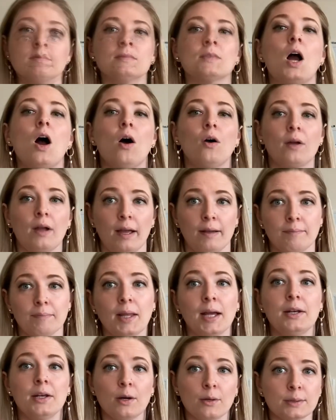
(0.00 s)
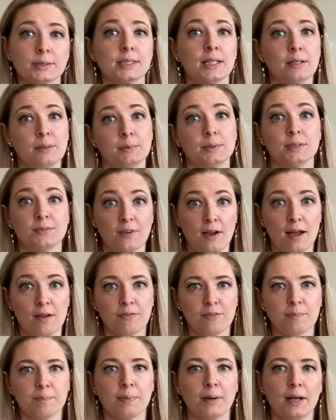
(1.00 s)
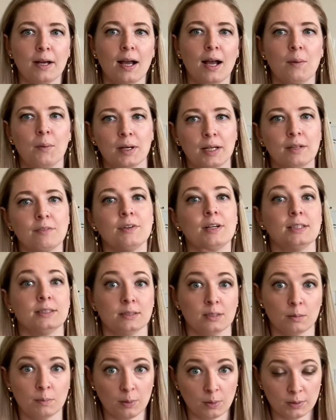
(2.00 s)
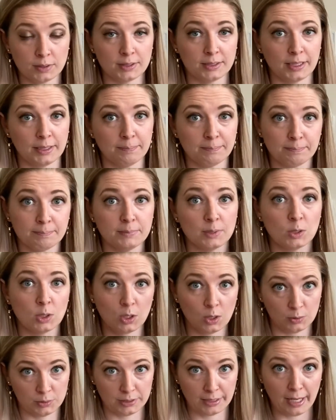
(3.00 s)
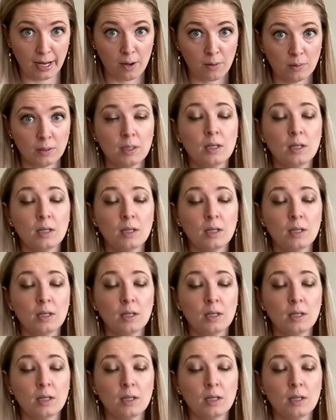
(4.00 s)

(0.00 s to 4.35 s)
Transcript: Okay, I know I said it was 5, but I want to give you guys a little bonus tip, a little closing out.